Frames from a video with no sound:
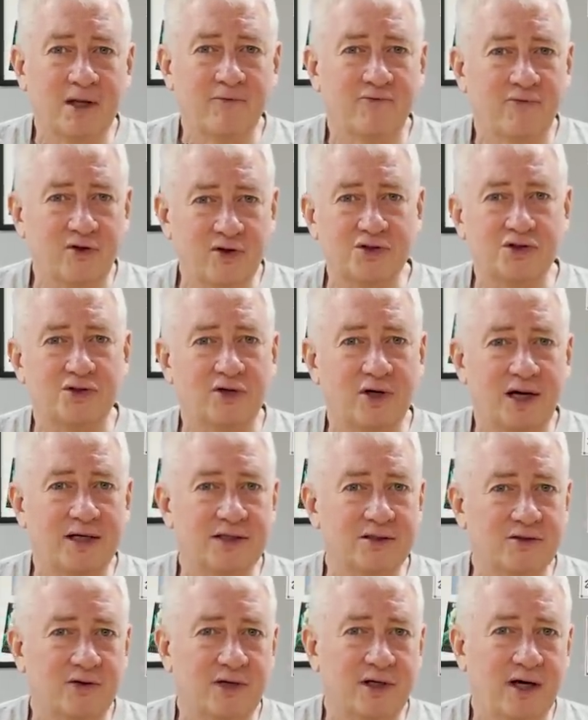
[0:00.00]
First, your
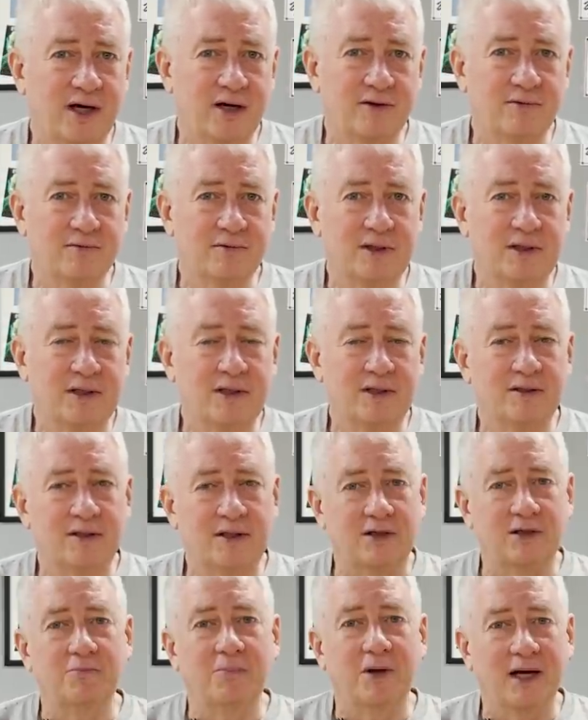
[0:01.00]
eyes gray out,
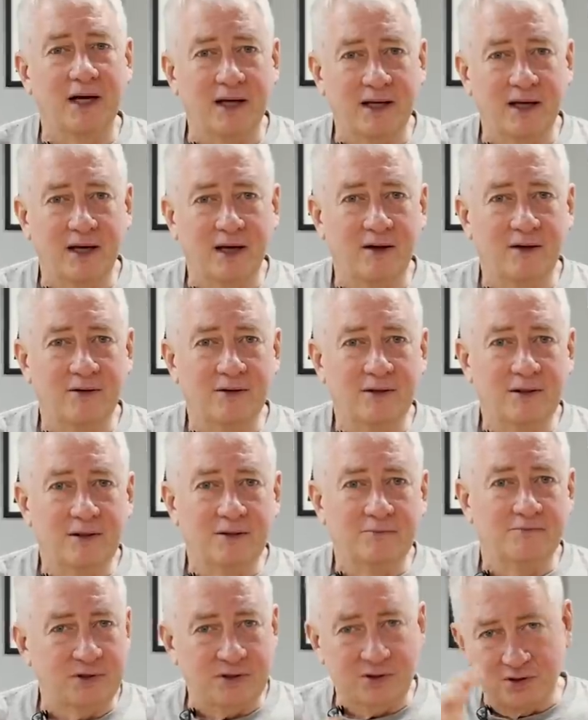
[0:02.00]
then you black out,
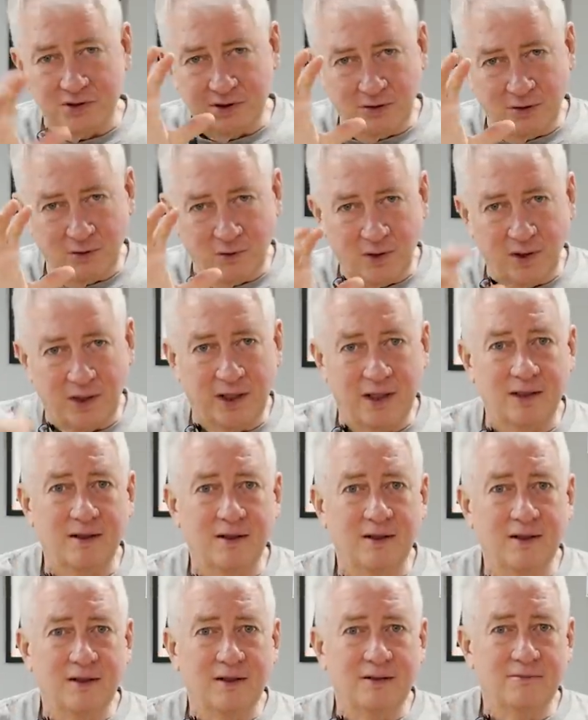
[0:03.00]
but you're still awake.
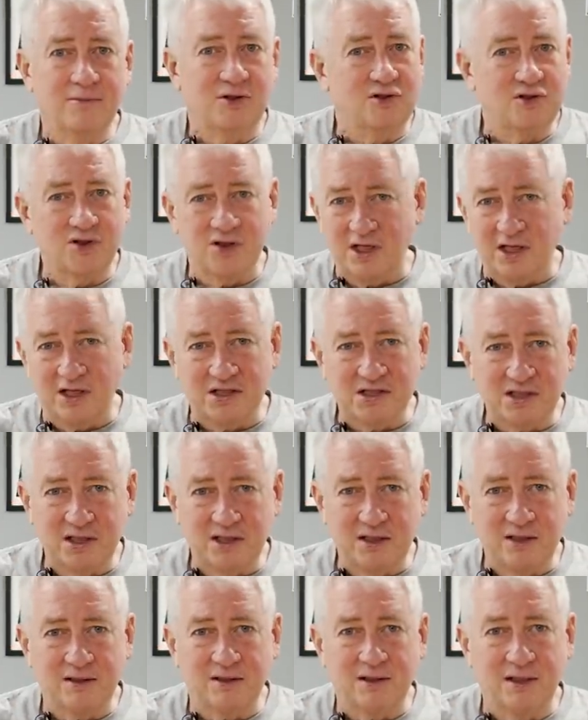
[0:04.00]
You just can't see
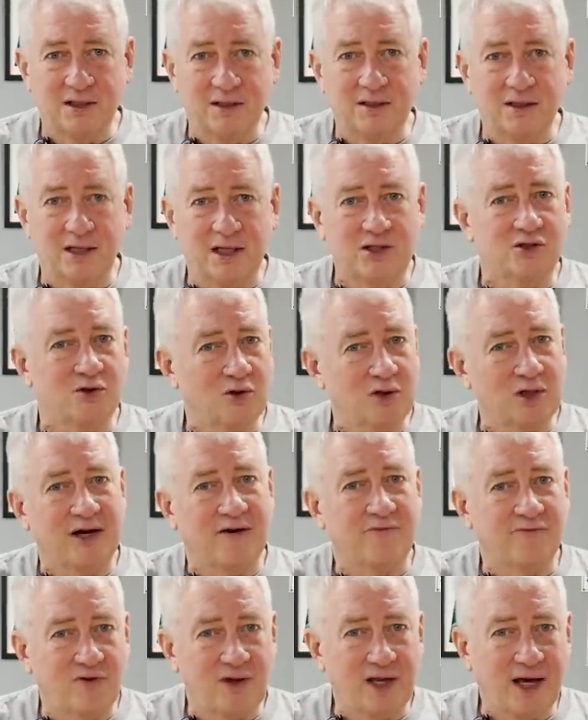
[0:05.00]
anything. And shortly
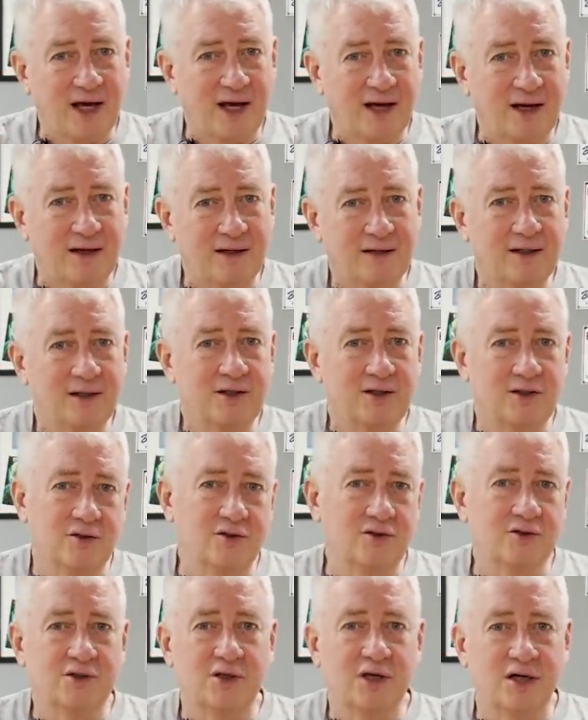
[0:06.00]
after that, you
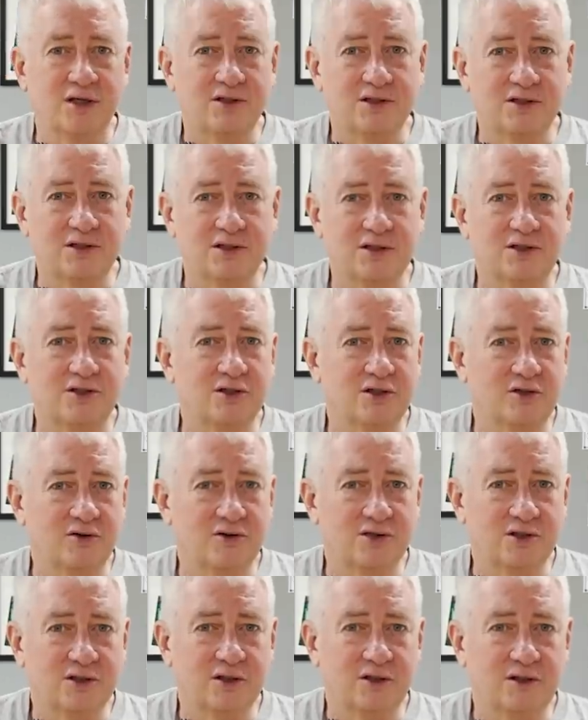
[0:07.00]
lose consciousness, you go
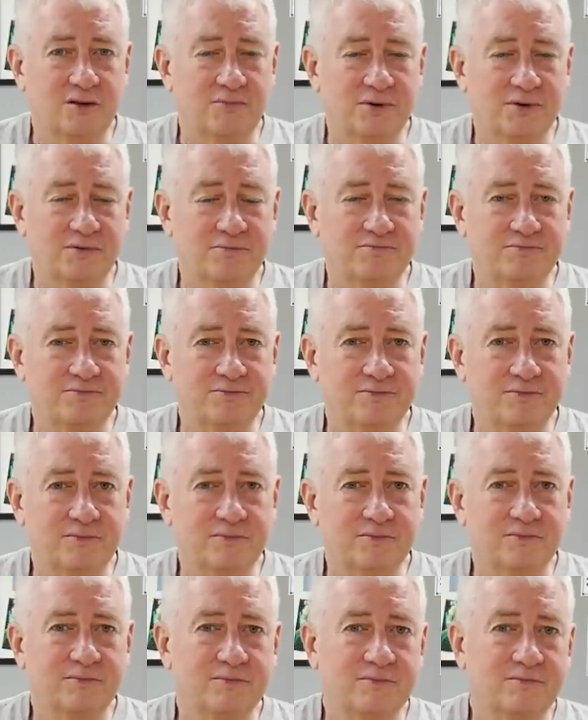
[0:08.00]
to sleep.
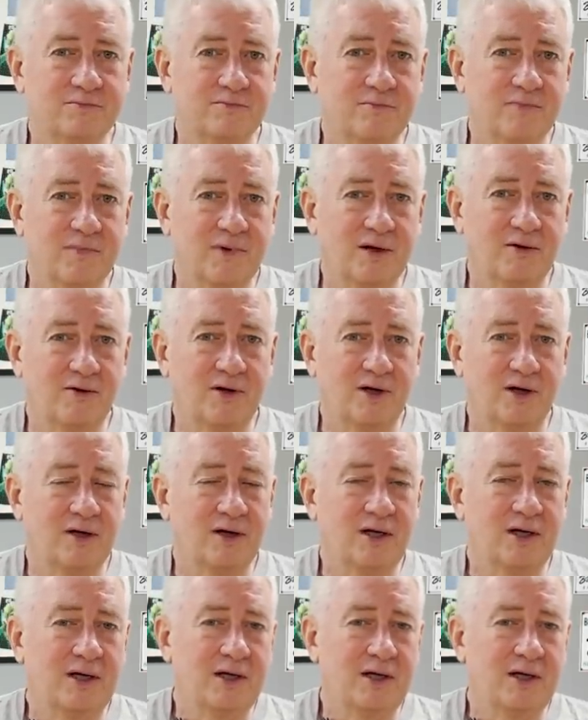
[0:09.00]
Okay.